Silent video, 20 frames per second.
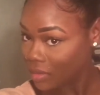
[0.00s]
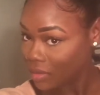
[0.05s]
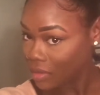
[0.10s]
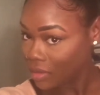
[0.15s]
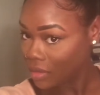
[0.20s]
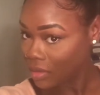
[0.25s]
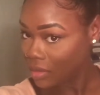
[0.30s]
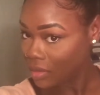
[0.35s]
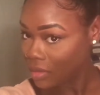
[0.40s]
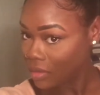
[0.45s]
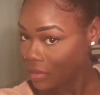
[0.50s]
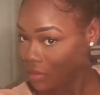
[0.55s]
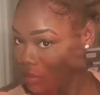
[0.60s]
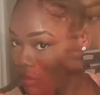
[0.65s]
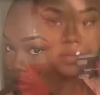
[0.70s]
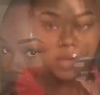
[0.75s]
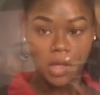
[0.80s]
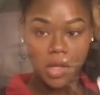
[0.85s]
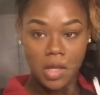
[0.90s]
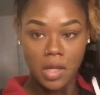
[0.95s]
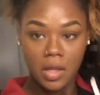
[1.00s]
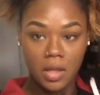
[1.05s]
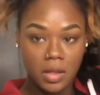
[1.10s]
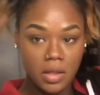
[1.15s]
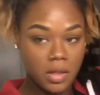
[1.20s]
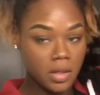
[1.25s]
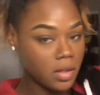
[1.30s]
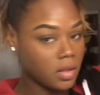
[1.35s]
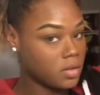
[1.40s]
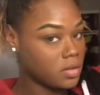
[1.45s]
Yeah.
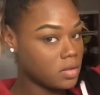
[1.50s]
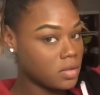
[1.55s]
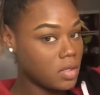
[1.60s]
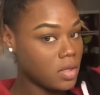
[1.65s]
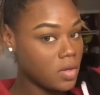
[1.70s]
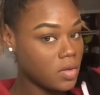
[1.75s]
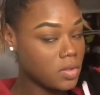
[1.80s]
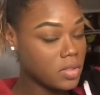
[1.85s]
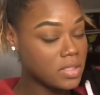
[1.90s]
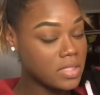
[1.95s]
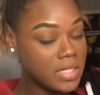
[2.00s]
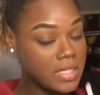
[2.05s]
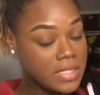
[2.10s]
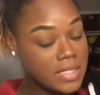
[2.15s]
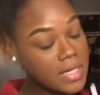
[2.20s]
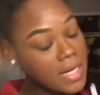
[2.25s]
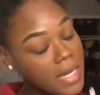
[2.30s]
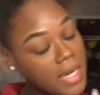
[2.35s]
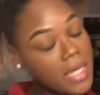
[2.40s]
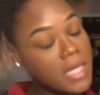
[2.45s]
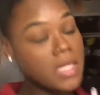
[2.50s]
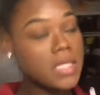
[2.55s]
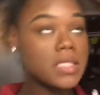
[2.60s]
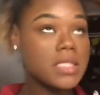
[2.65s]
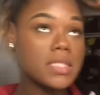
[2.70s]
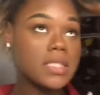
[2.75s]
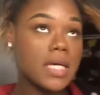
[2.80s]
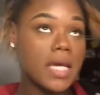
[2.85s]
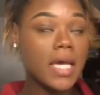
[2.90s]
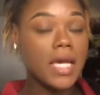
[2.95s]
So today
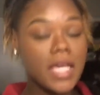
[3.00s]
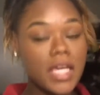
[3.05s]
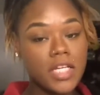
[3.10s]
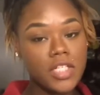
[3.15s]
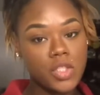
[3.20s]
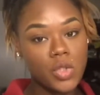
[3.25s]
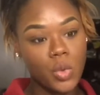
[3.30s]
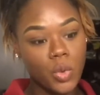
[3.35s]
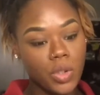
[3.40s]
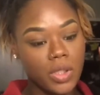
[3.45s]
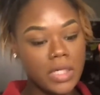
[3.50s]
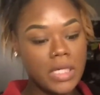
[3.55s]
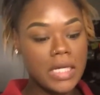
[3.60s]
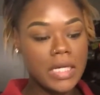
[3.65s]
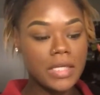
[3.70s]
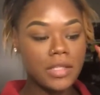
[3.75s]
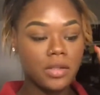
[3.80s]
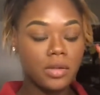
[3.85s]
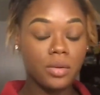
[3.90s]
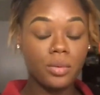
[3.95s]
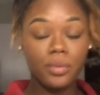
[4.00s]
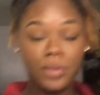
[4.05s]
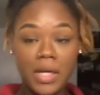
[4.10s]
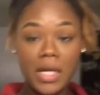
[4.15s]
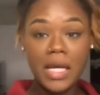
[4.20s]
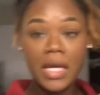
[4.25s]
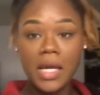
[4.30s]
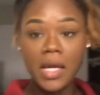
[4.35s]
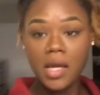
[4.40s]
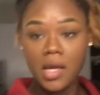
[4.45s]
is day
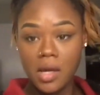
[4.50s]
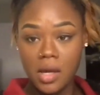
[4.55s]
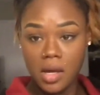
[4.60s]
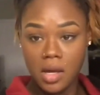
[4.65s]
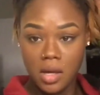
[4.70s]
23.